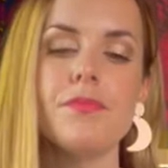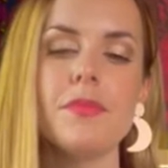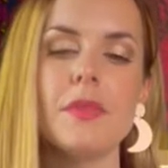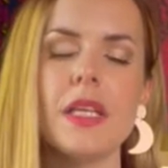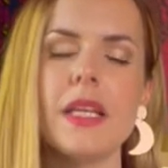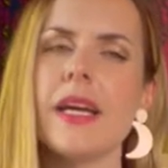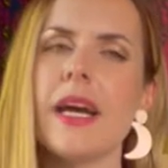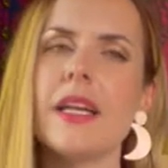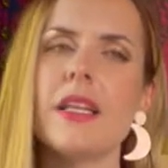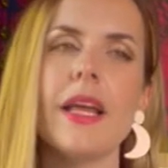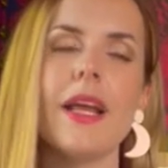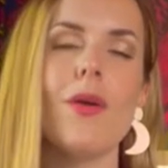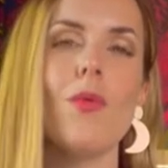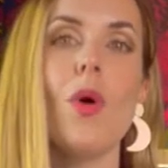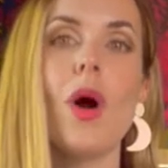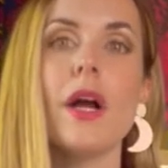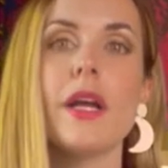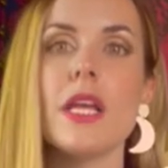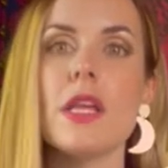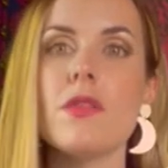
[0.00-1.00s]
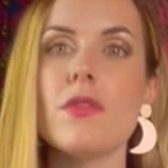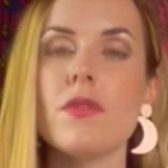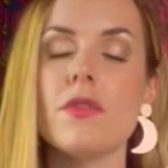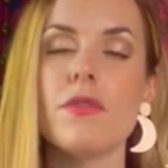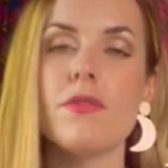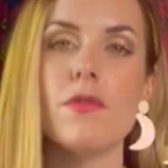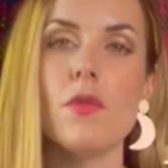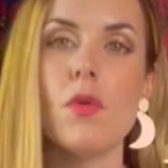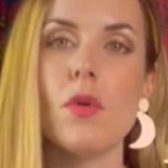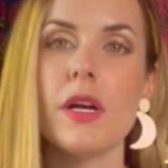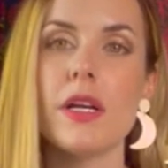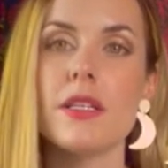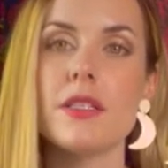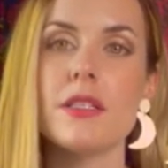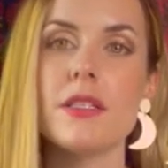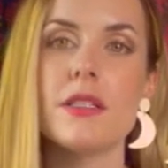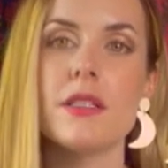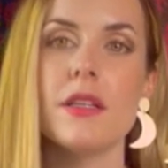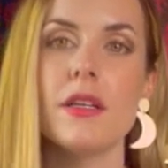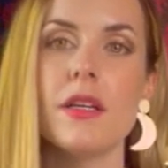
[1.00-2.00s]
Kind of like walking through the
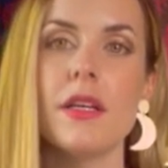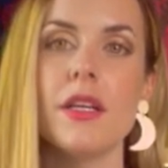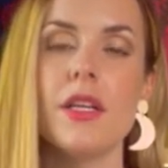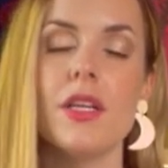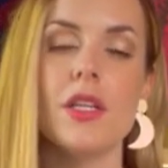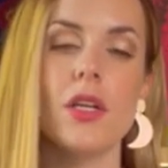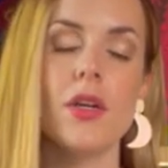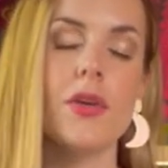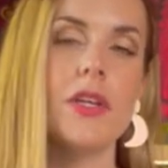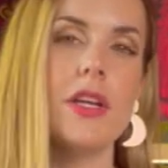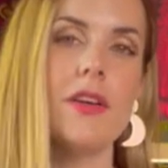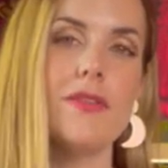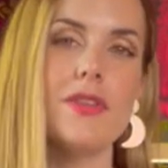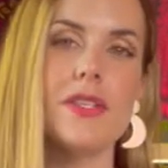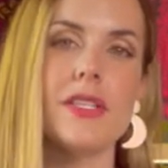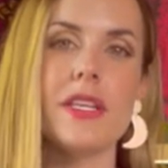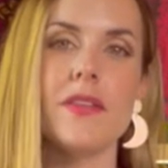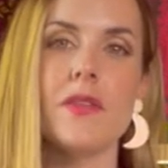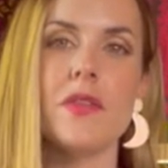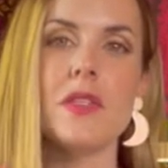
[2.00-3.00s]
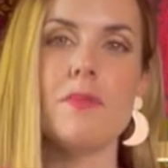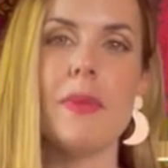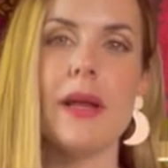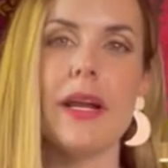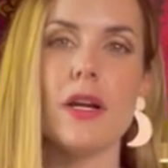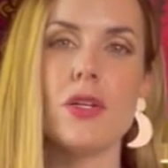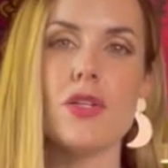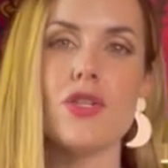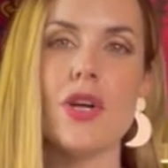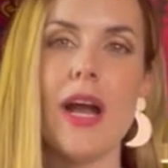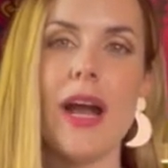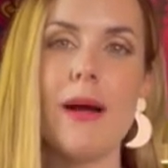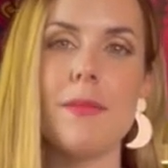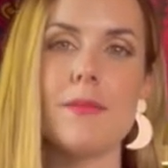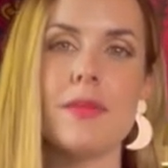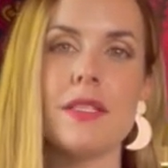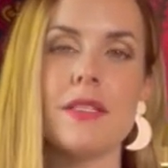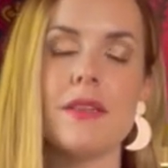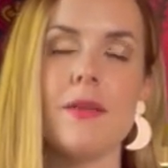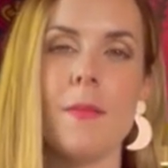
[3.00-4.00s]
forest, and have you seen those bear
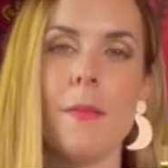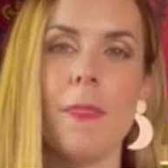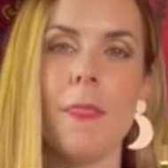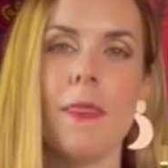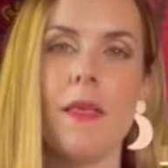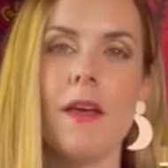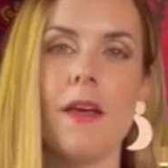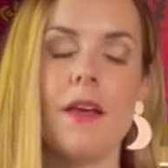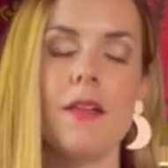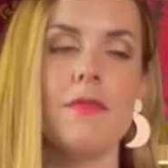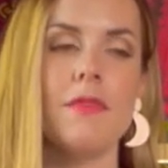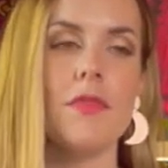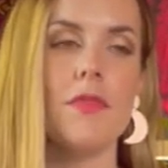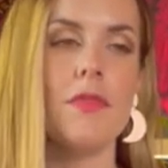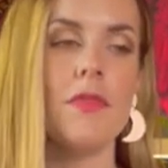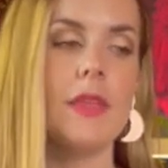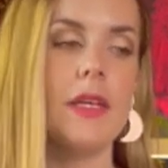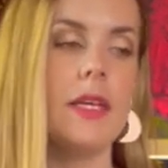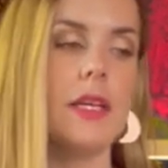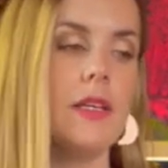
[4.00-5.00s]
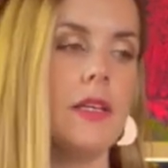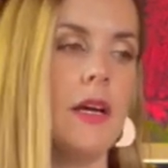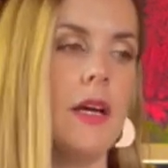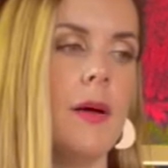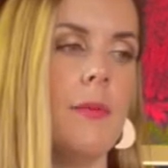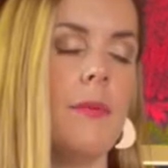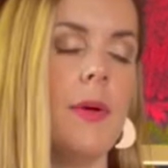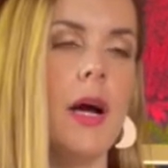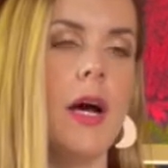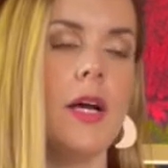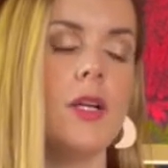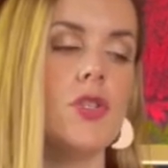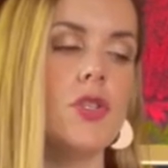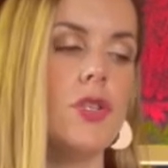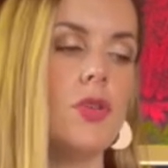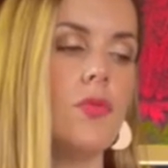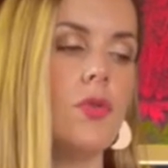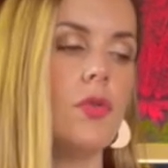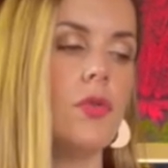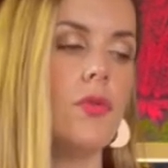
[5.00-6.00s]
traps that a
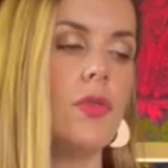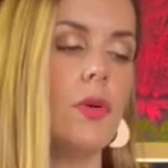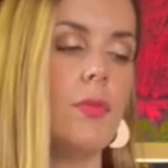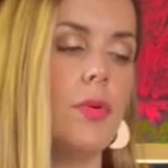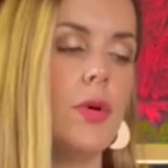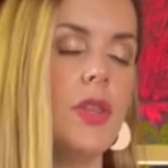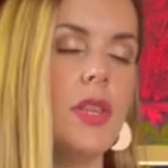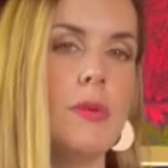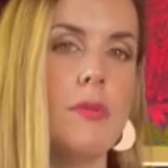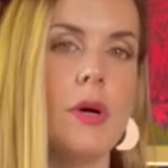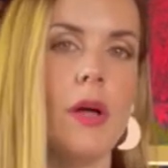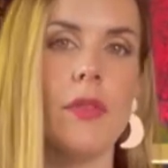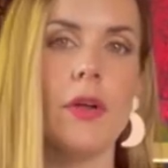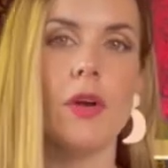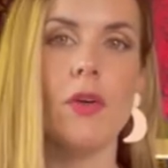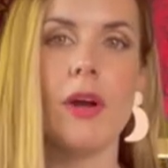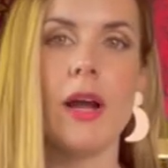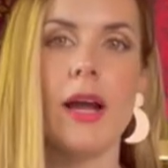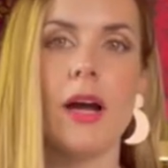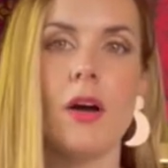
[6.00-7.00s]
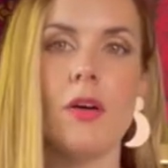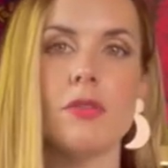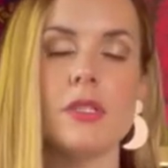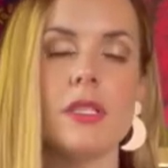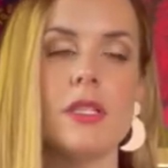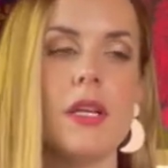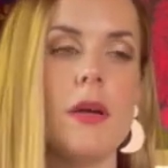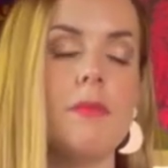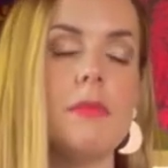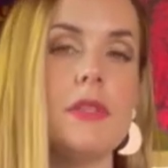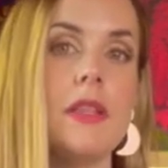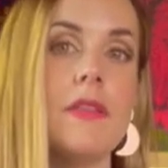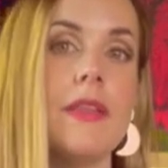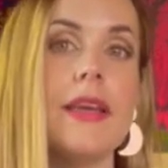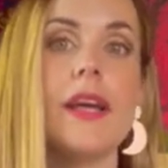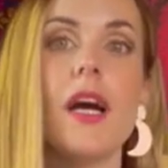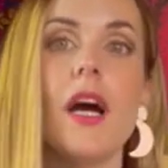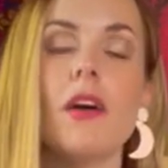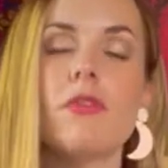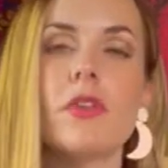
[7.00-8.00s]
hunter they'll put them on the ground, but then
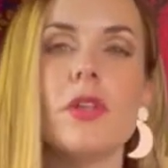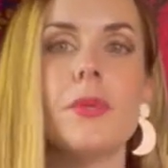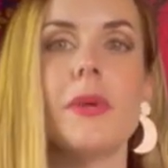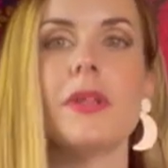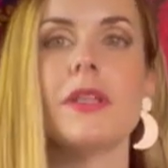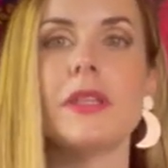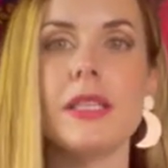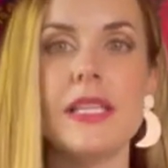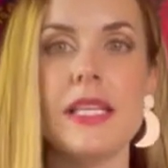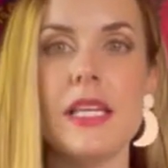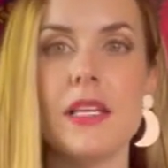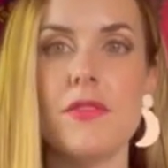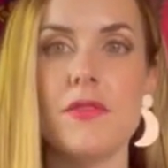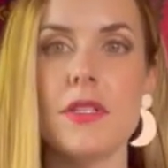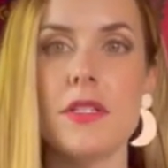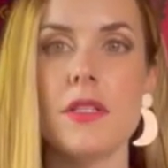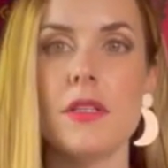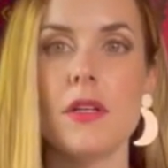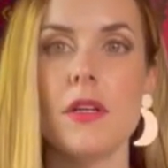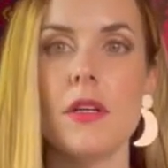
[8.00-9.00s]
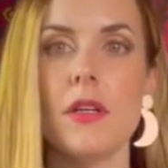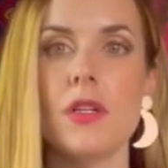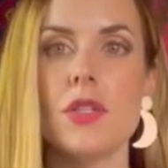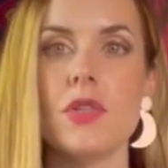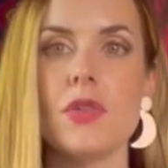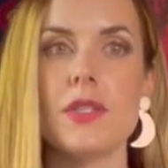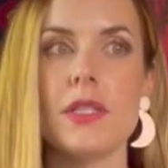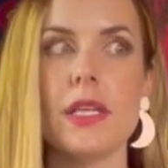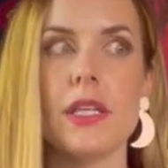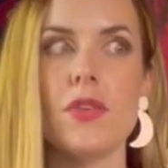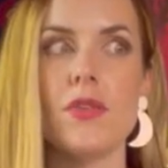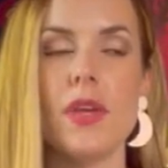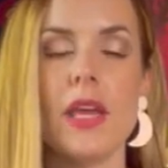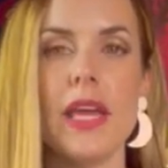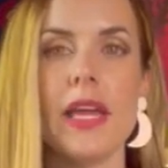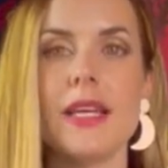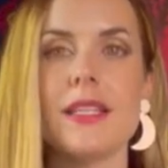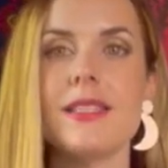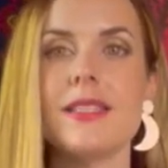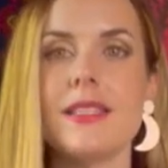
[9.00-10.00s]
they cover them with leaves. So it's like you
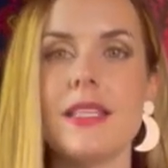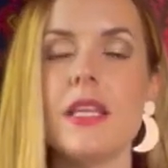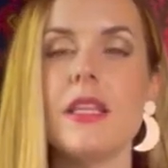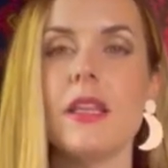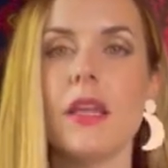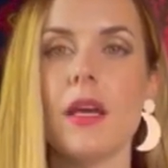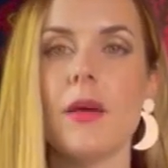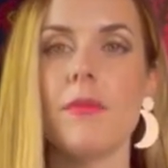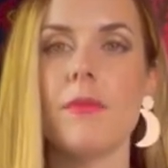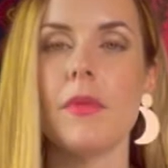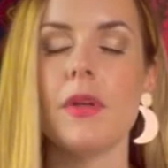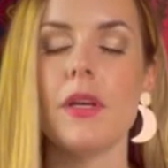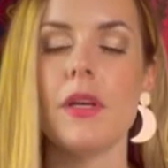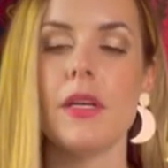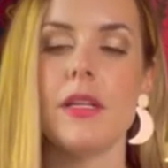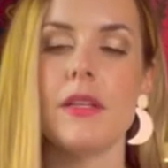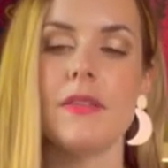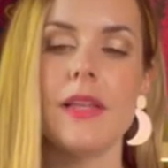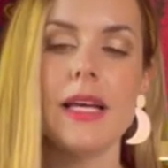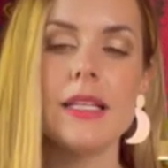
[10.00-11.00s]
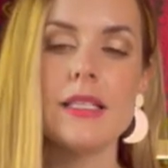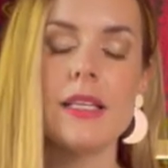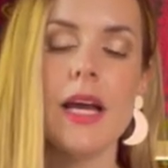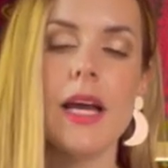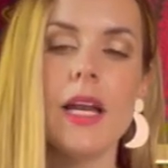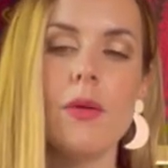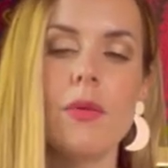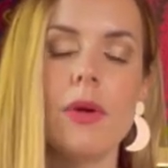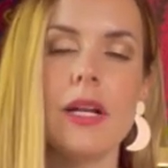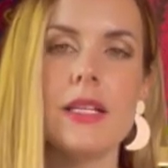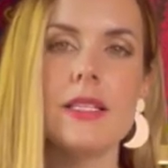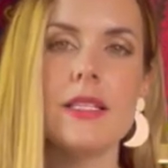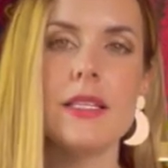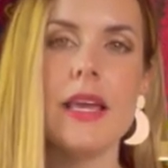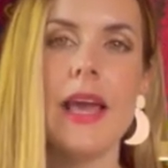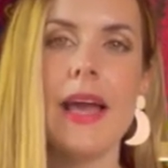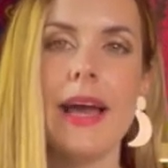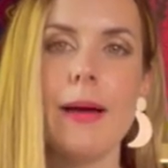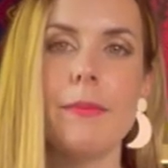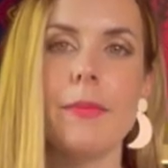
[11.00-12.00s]
can't see them. That's kind of what I
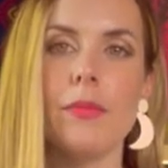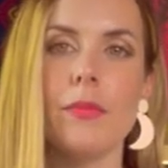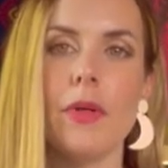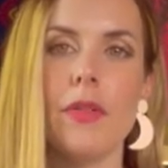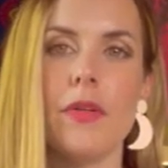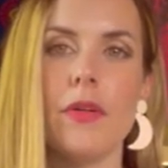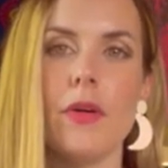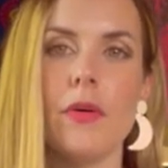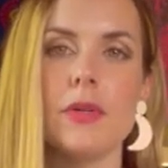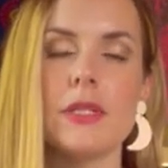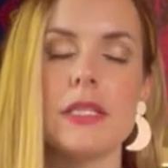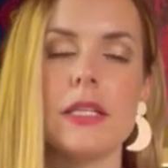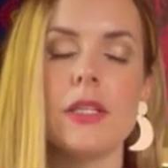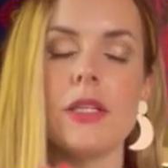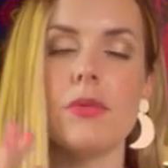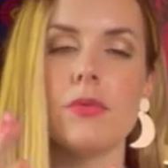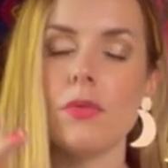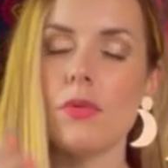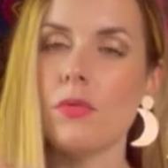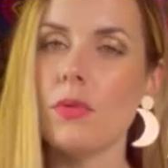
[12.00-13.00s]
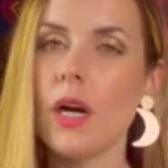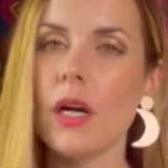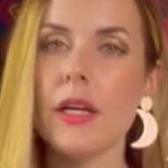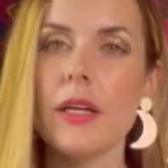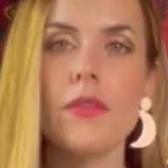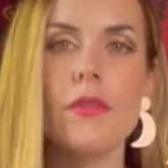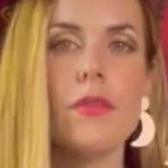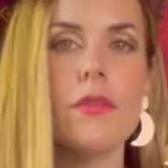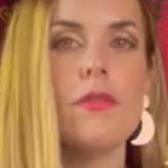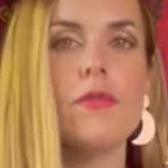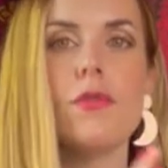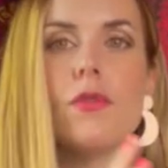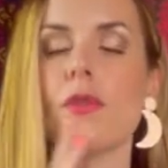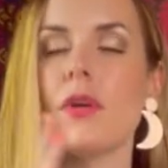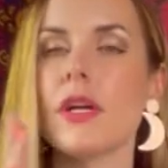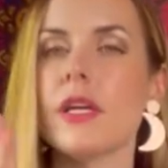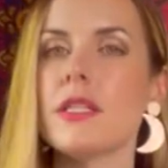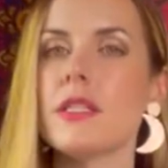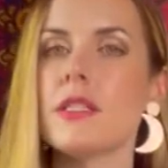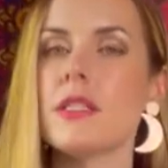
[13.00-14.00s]
see happen with you. It's like you were walking through the
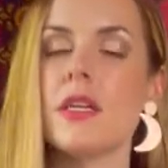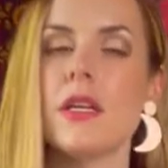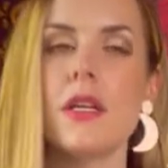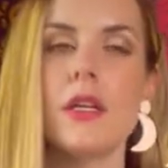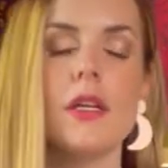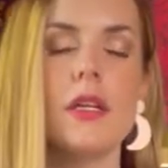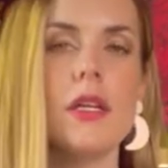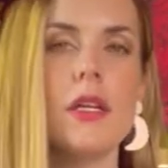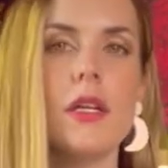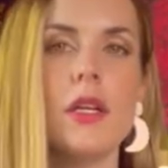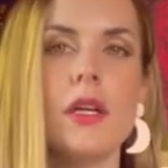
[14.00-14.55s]
forest, you